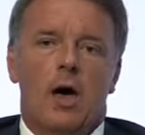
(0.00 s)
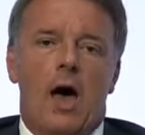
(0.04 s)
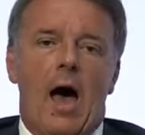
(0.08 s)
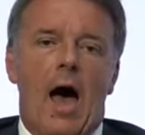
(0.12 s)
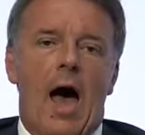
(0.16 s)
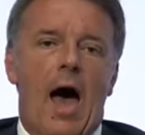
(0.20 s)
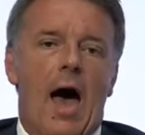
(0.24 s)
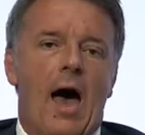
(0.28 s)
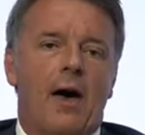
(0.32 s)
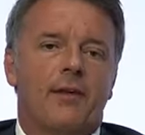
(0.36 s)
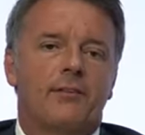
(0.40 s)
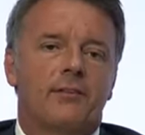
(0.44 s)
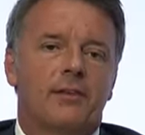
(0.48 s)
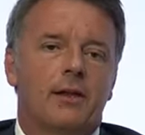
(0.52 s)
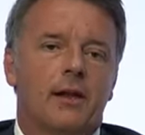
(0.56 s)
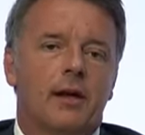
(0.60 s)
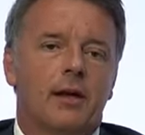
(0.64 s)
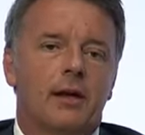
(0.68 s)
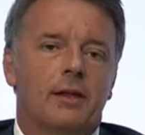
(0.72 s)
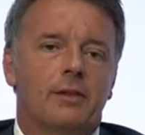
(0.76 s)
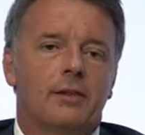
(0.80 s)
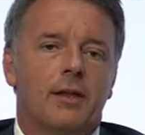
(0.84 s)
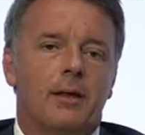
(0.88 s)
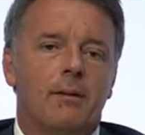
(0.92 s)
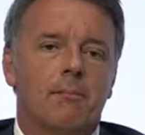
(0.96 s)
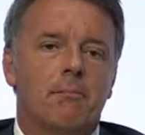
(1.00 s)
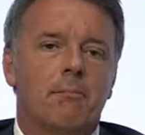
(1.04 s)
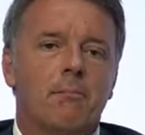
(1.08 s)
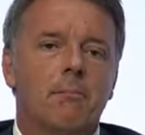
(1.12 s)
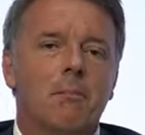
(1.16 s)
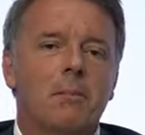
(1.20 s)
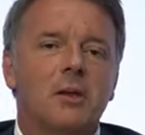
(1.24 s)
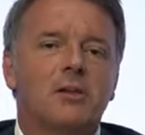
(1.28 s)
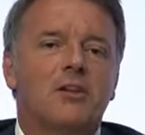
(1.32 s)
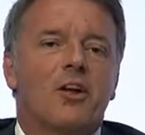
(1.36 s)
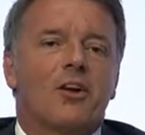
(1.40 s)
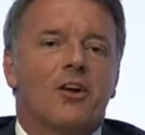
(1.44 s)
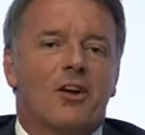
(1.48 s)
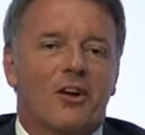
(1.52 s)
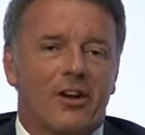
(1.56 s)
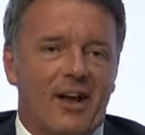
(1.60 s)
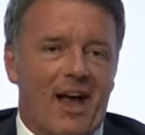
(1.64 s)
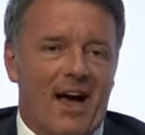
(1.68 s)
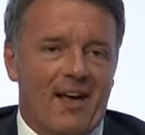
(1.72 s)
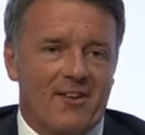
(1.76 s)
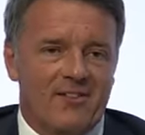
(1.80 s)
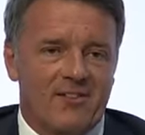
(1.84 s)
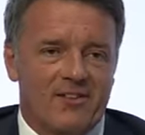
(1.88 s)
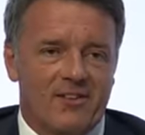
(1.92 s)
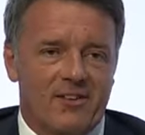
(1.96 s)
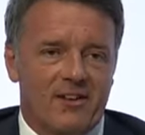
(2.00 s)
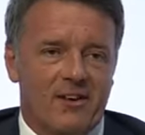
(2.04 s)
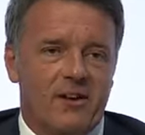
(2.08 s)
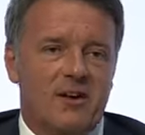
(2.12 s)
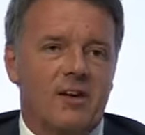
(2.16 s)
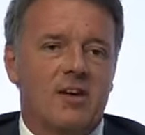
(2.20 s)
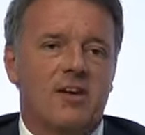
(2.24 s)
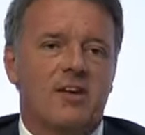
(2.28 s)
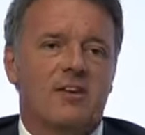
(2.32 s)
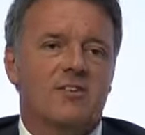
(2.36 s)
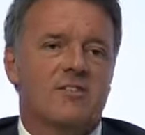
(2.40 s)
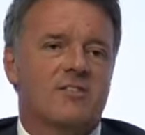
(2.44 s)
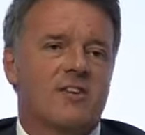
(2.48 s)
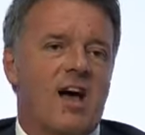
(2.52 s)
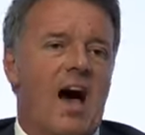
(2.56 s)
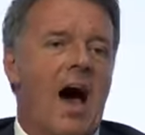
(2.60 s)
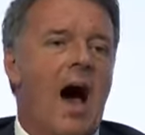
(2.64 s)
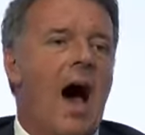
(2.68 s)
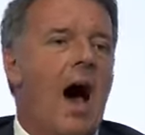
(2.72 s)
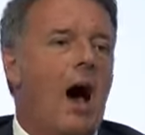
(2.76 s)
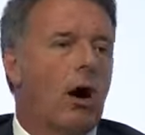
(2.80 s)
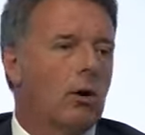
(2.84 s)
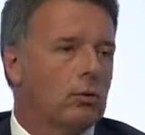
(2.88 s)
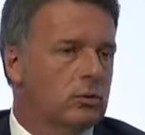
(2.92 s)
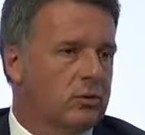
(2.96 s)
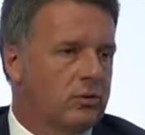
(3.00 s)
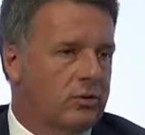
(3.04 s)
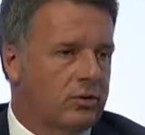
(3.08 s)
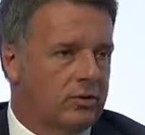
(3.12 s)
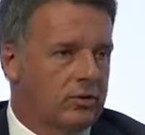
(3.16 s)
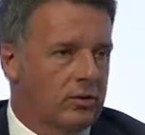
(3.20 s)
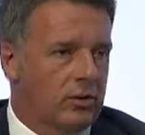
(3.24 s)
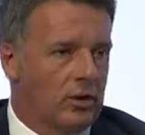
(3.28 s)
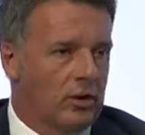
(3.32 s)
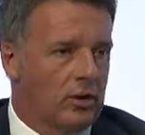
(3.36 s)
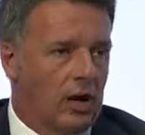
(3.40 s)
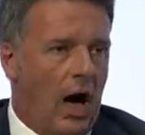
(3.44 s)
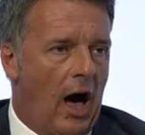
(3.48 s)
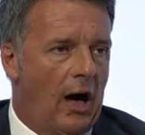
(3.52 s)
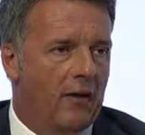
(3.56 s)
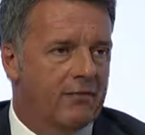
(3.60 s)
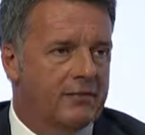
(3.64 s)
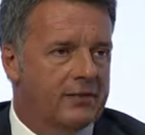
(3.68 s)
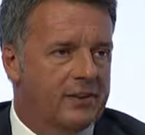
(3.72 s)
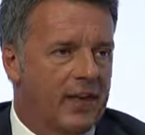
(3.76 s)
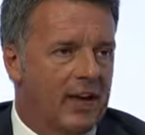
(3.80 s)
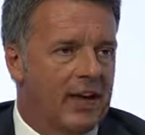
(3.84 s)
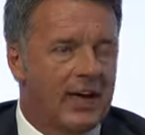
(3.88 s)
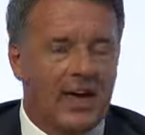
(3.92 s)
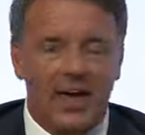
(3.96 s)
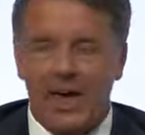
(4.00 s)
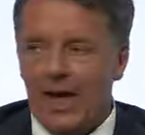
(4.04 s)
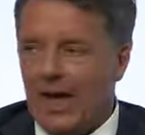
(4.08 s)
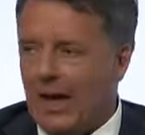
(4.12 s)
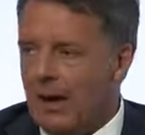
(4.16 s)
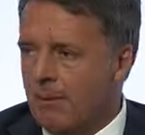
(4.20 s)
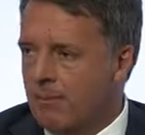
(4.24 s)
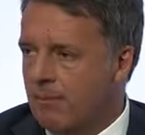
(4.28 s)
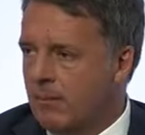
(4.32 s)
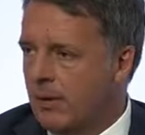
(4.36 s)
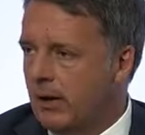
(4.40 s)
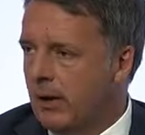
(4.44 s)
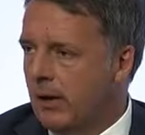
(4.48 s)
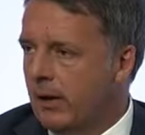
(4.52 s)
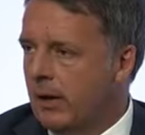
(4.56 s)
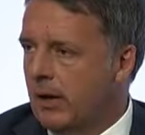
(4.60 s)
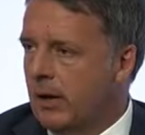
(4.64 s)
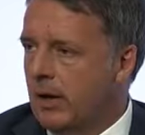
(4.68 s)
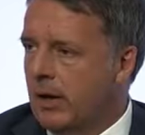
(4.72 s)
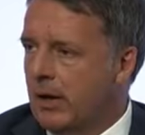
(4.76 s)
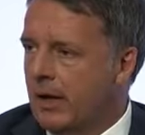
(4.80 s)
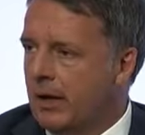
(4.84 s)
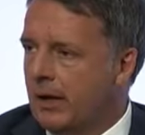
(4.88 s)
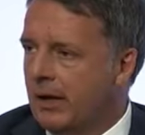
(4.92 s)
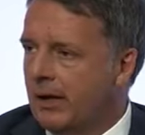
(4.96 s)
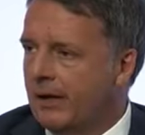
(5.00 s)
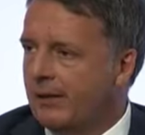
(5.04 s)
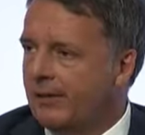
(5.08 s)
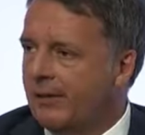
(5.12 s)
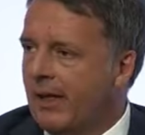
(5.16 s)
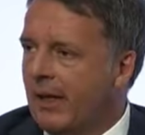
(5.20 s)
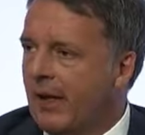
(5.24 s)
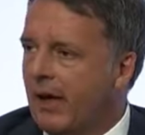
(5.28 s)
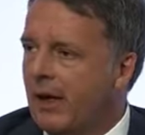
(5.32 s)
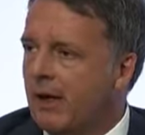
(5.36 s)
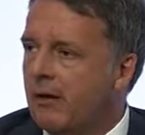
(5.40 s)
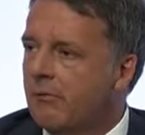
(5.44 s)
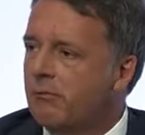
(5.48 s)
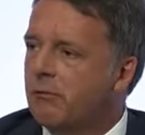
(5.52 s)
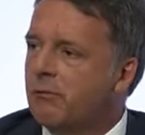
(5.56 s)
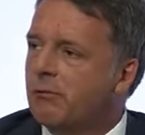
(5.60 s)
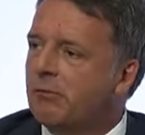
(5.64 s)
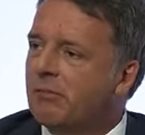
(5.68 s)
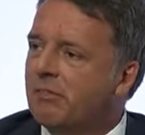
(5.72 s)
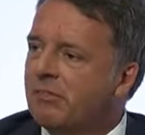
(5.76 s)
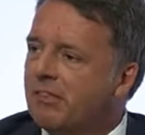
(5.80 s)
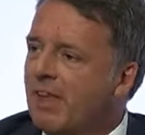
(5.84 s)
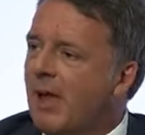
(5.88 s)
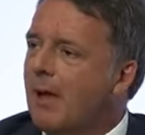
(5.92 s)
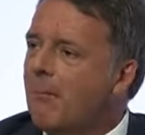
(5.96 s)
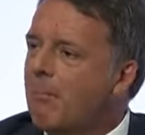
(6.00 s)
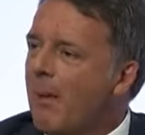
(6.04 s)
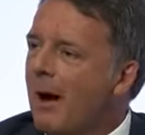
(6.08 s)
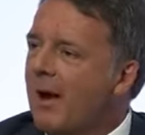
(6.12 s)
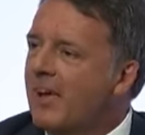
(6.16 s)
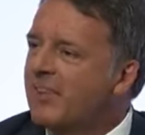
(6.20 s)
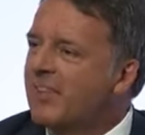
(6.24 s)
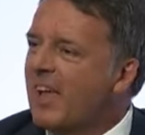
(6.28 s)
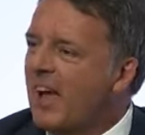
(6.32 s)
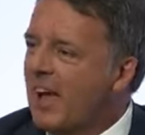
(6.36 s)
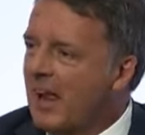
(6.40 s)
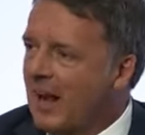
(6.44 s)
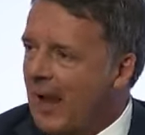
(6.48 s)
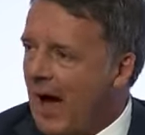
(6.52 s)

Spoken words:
and the middle class is out of the game in the day-by-day